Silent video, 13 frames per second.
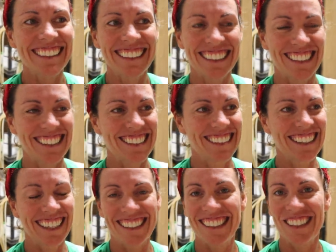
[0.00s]
Just
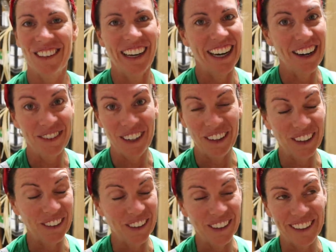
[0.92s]
that's the way our
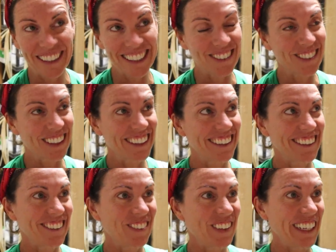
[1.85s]
family rolls.
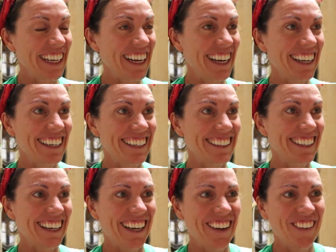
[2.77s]

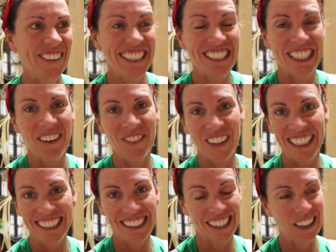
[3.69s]
We
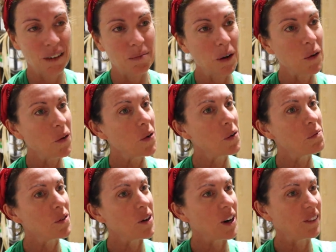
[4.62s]
champion each other, but oh
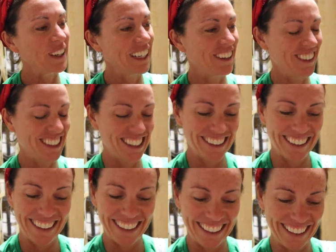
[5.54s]
boy, we give each
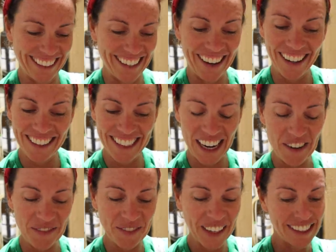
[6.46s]
other a good hard
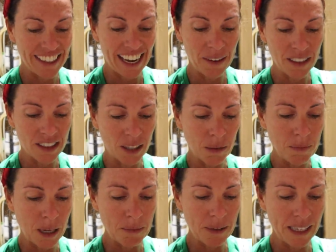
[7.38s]
time. Yeah, it took
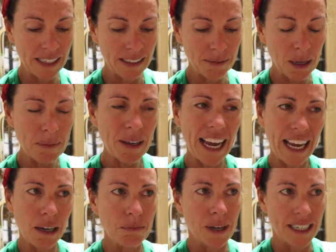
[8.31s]
maybe
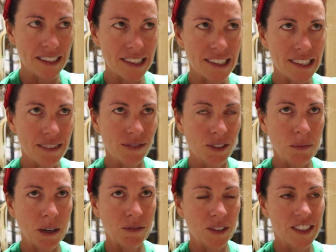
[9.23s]
8 months for
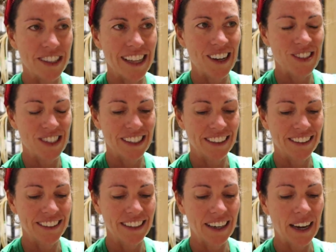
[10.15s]
my first 1,000.